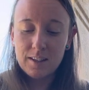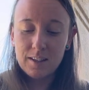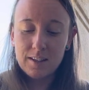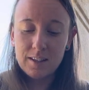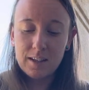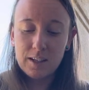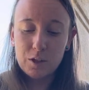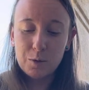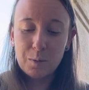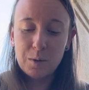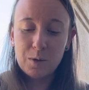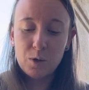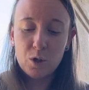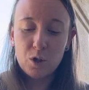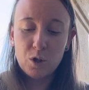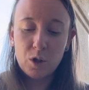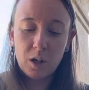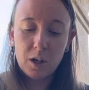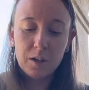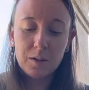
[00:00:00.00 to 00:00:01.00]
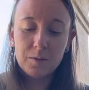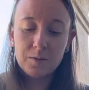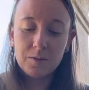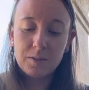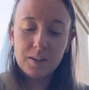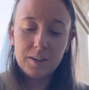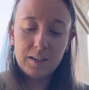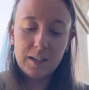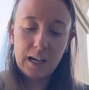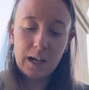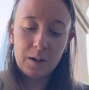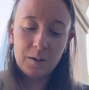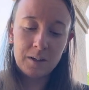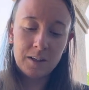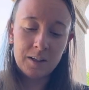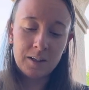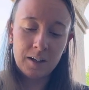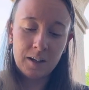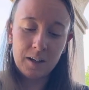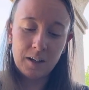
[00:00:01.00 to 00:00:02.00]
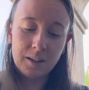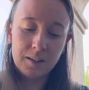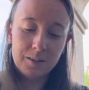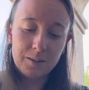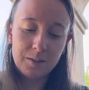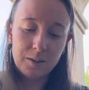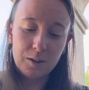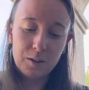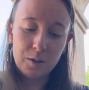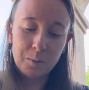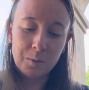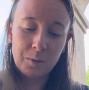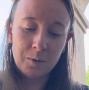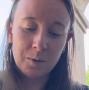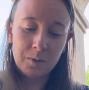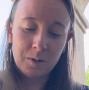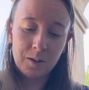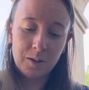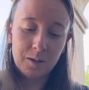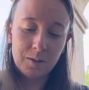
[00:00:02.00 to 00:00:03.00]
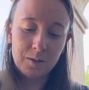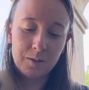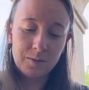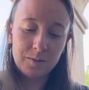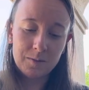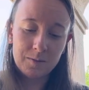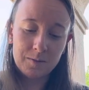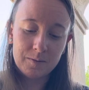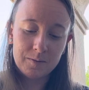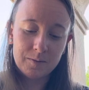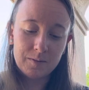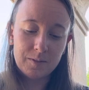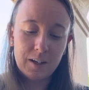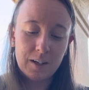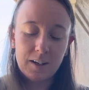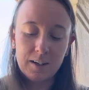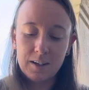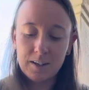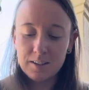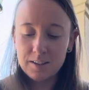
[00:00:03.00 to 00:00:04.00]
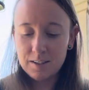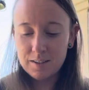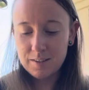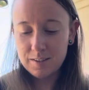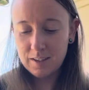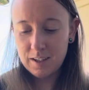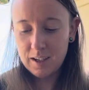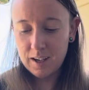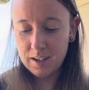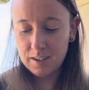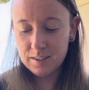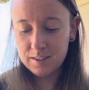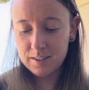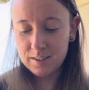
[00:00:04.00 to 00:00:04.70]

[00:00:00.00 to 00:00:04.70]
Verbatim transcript: that's been shoved down in there. Where'd the moon go? There it is. Yeah.